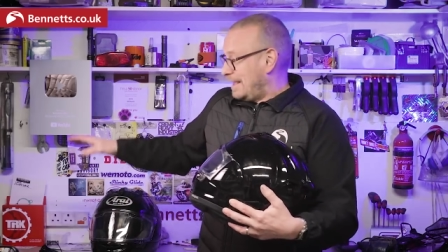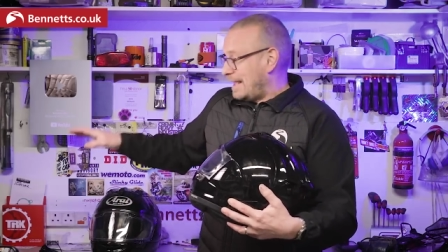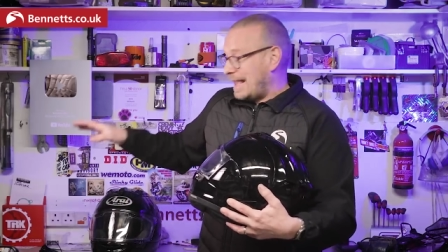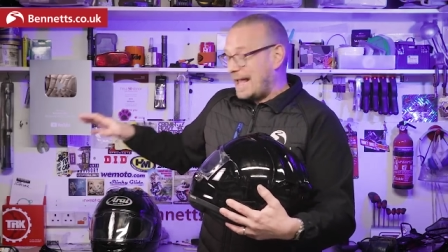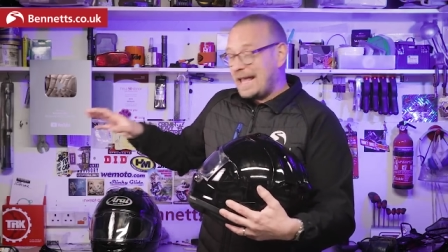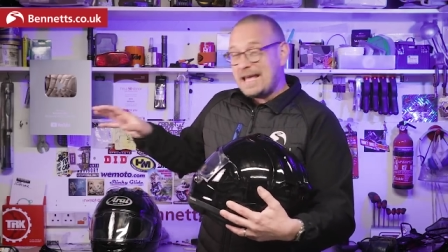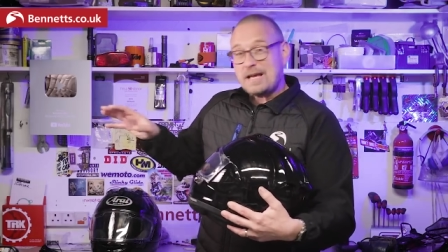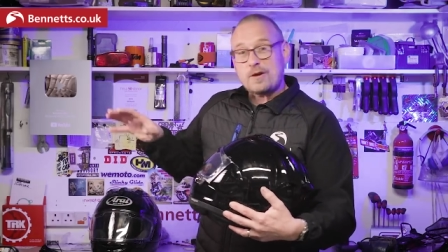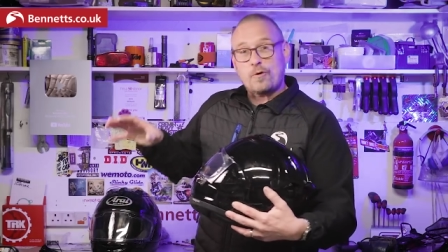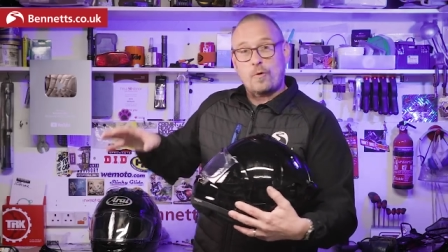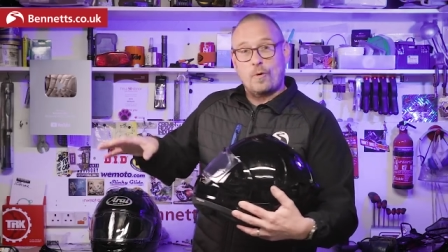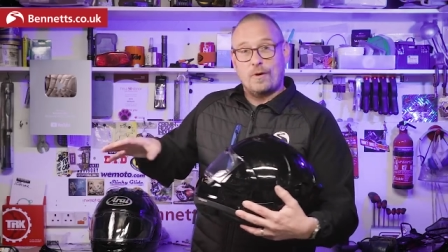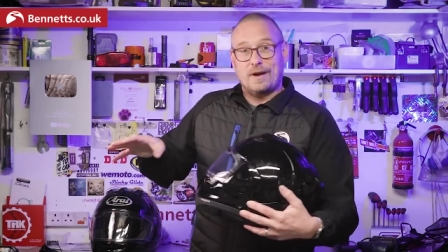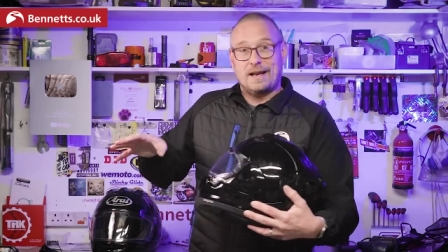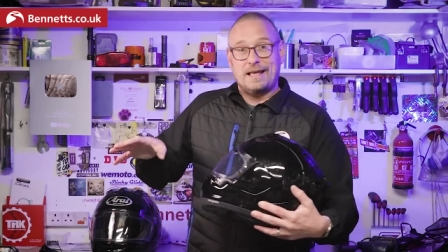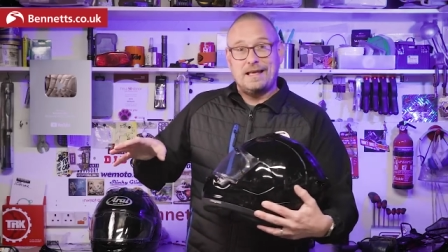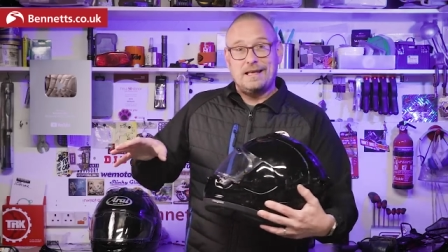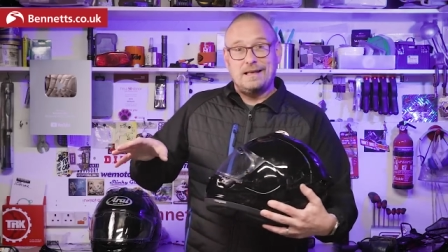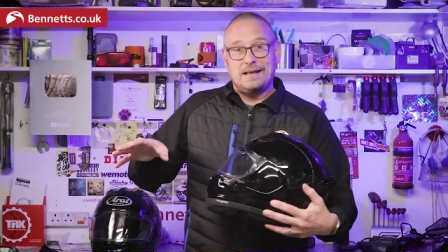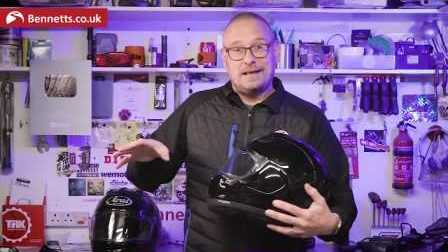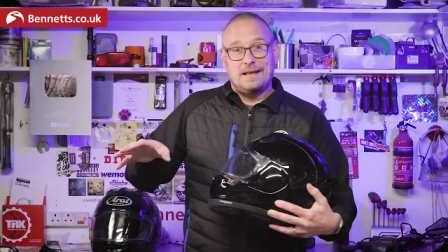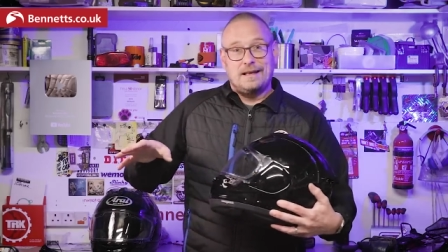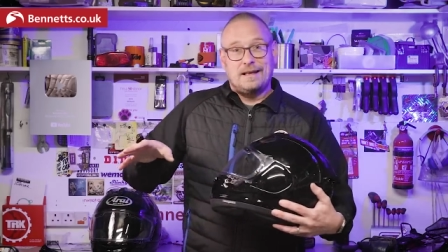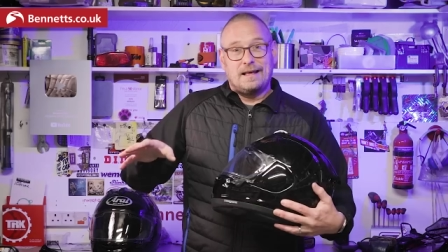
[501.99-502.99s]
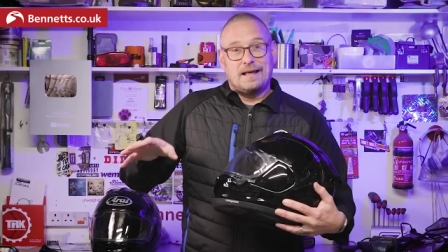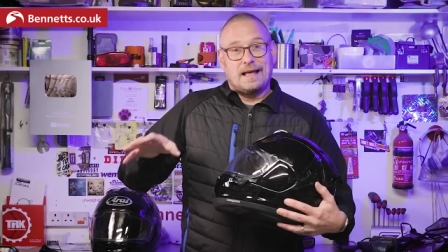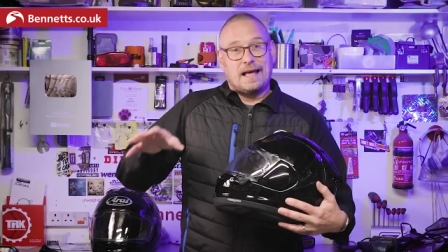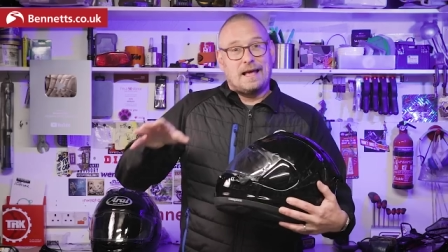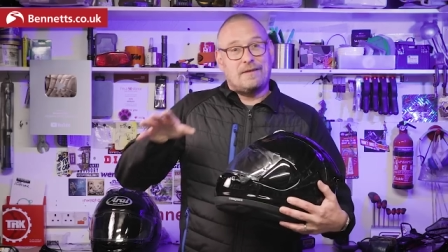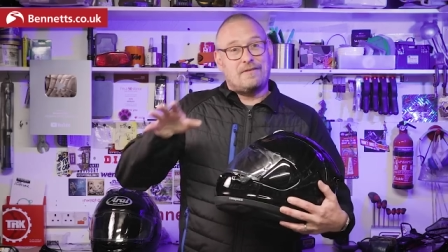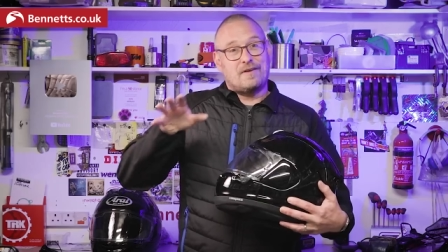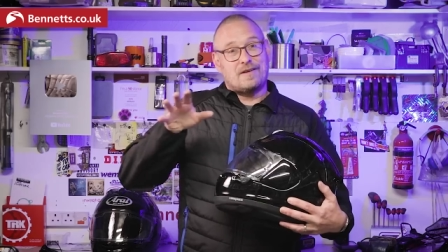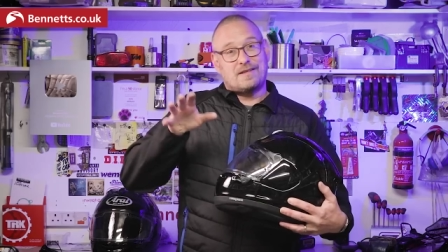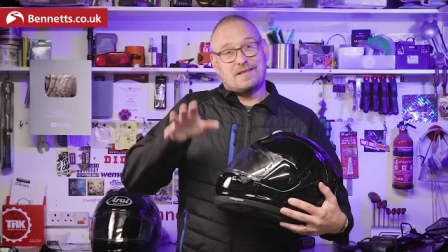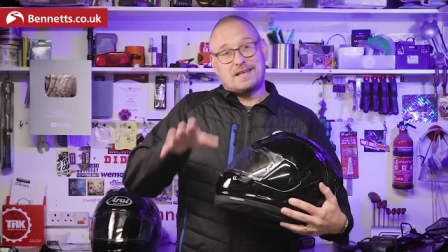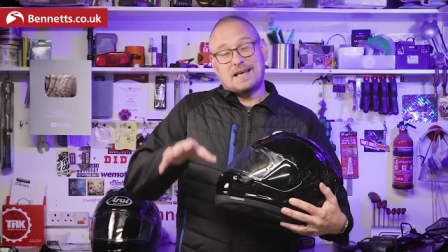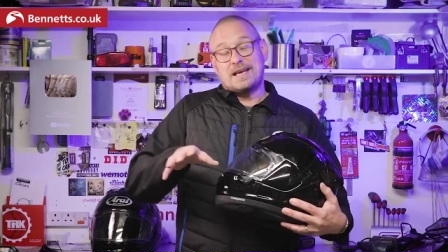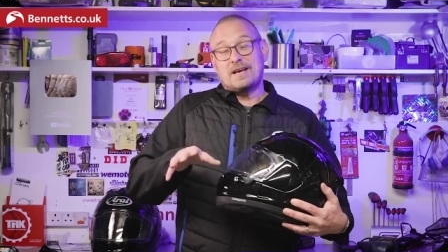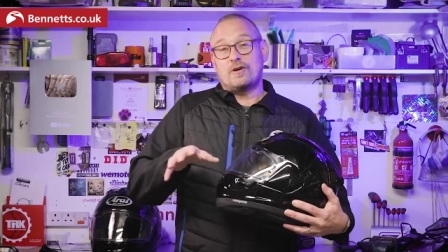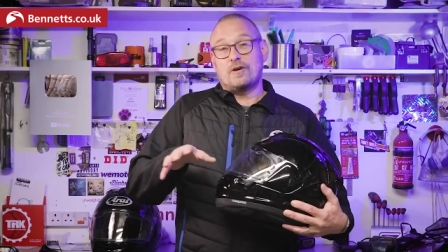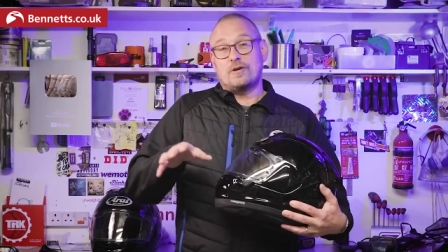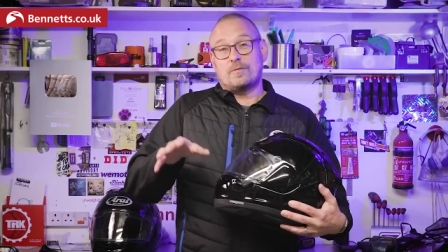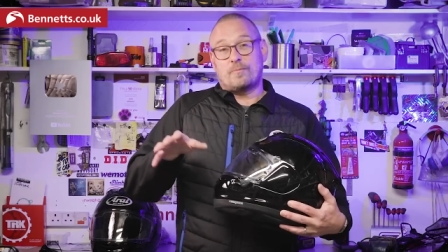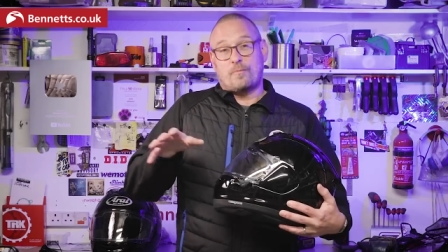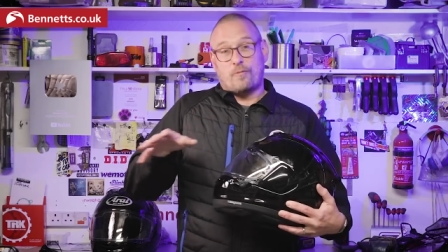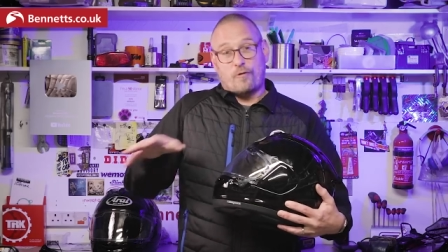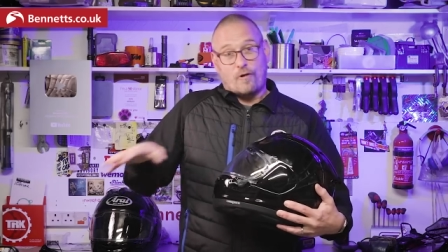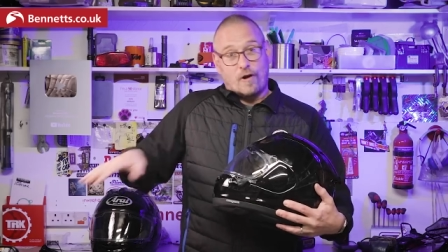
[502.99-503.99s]
Equally, if you see a
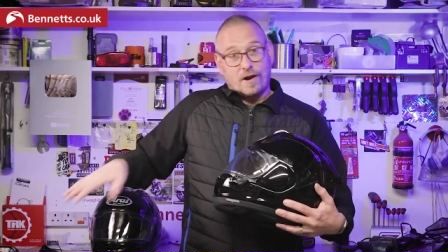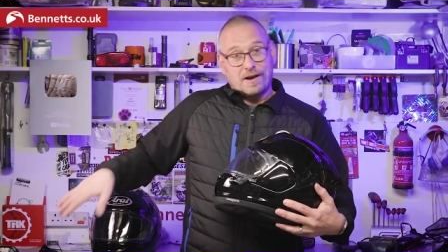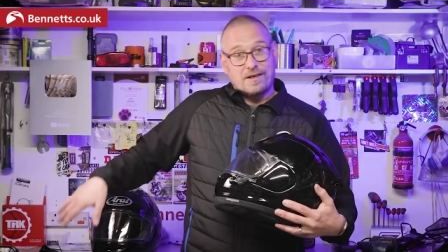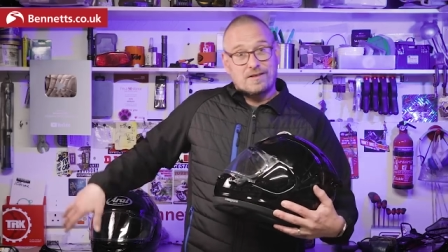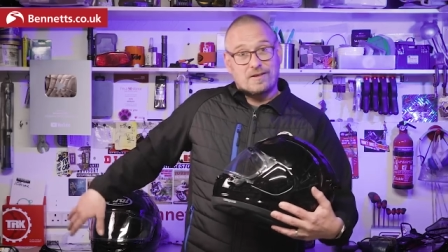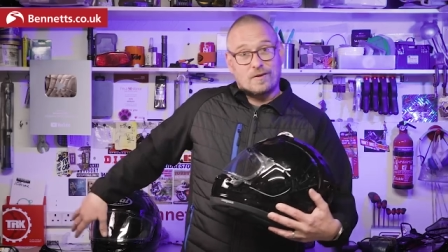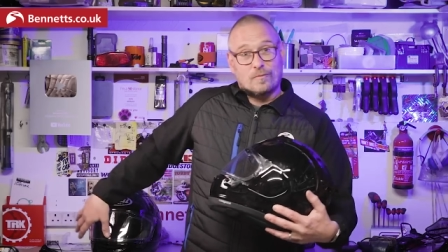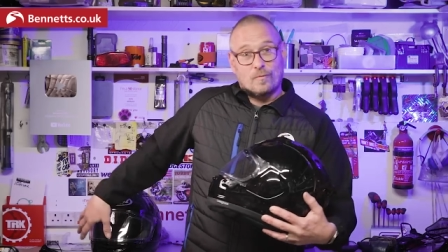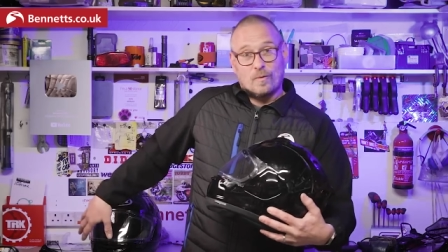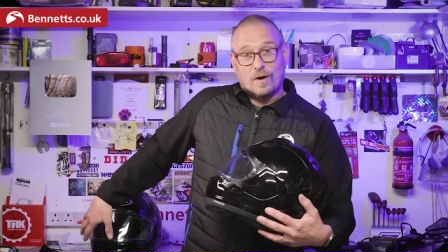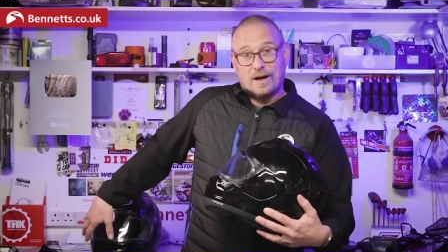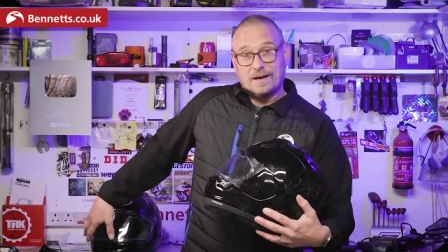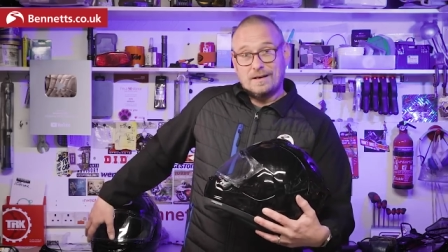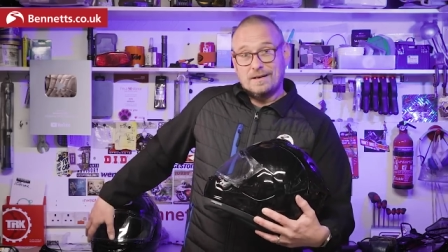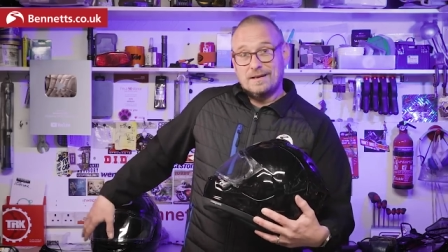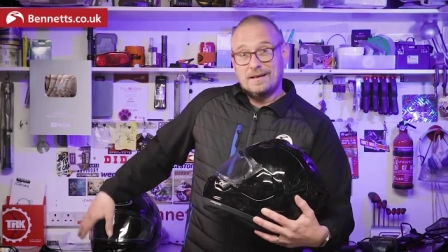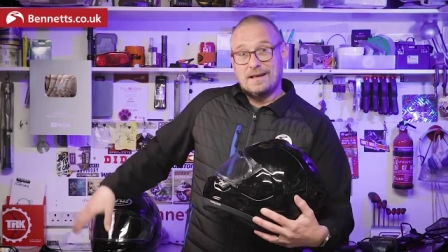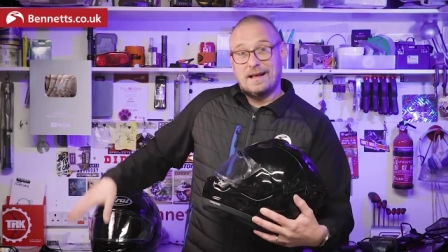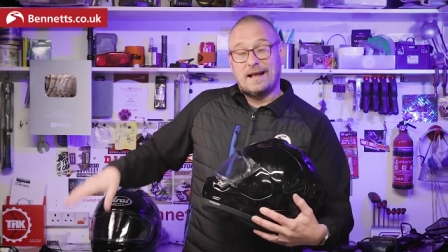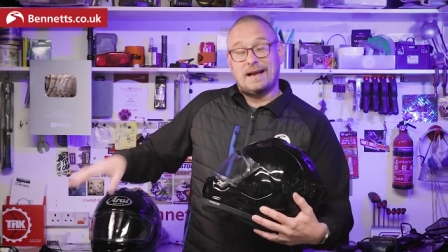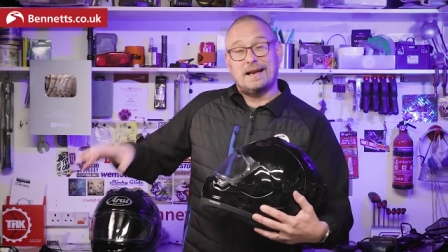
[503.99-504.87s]
good price on one,